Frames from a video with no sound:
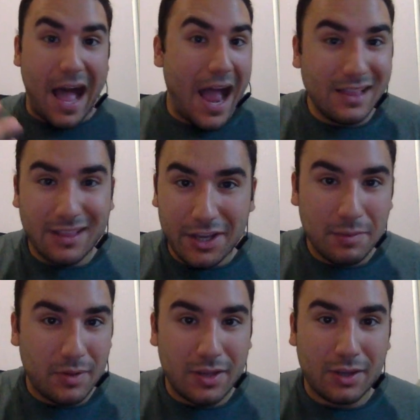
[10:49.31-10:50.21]
I like
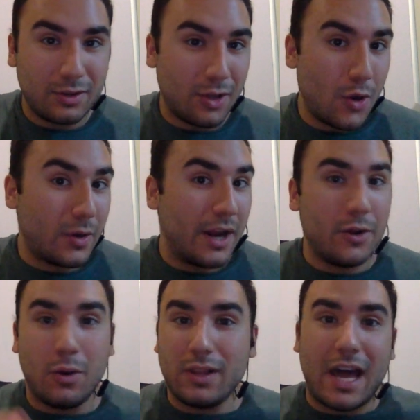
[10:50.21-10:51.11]
being alone. I
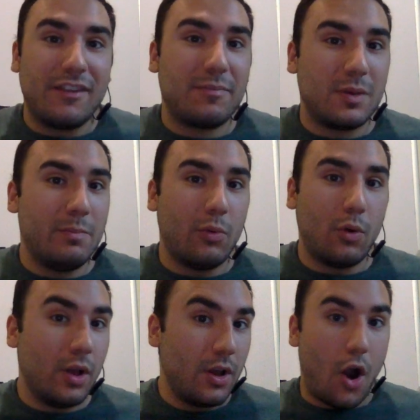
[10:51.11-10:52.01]
know a lot of
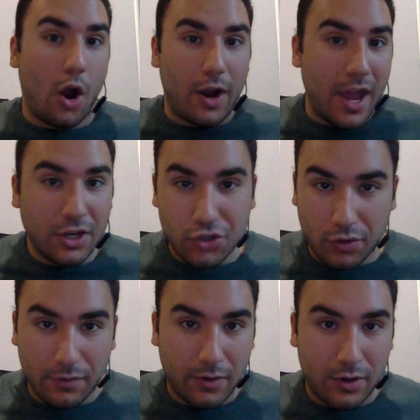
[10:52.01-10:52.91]
people are
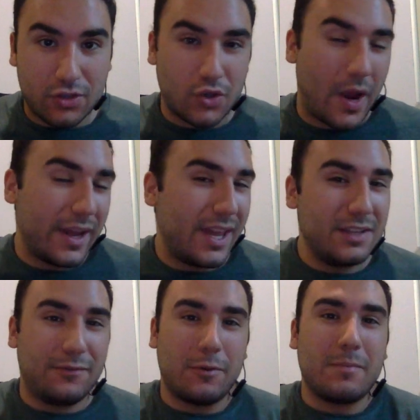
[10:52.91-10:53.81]
extroverts, so I
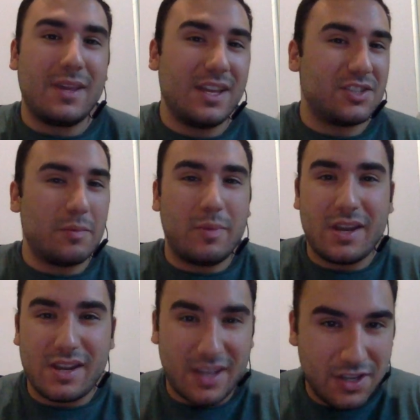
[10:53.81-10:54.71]
guess for me, it's a
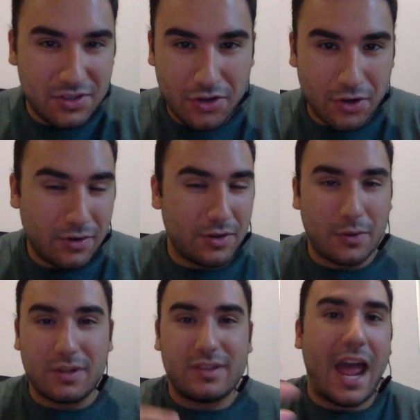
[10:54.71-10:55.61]
bit easier, you
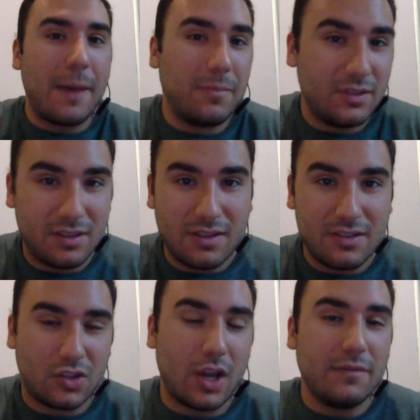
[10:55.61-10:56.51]
know, adapting to
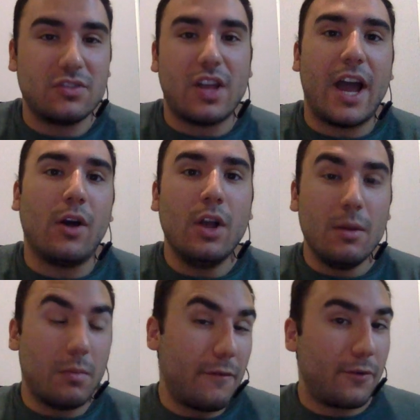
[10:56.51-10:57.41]
this lifestyle,
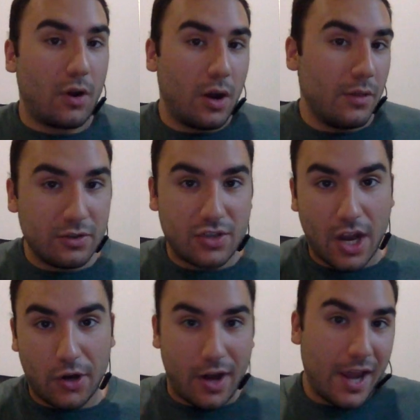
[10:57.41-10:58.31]
but for others
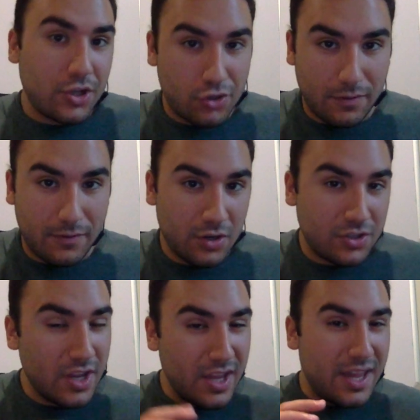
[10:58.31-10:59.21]
that are
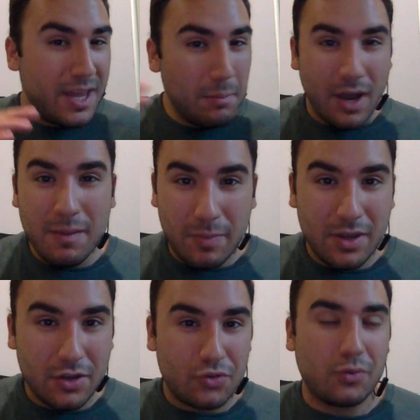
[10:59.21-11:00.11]
extroverts, it might be
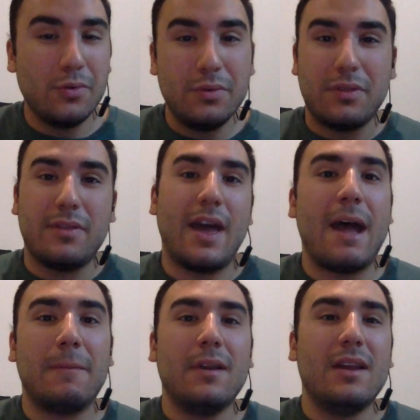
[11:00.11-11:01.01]
a truth
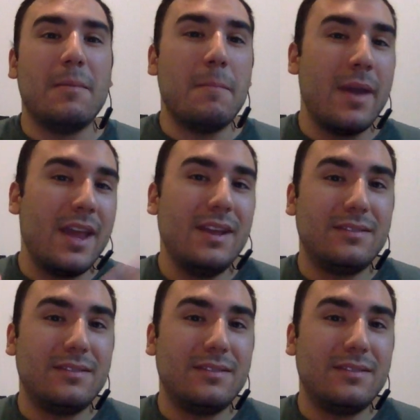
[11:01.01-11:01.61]
that may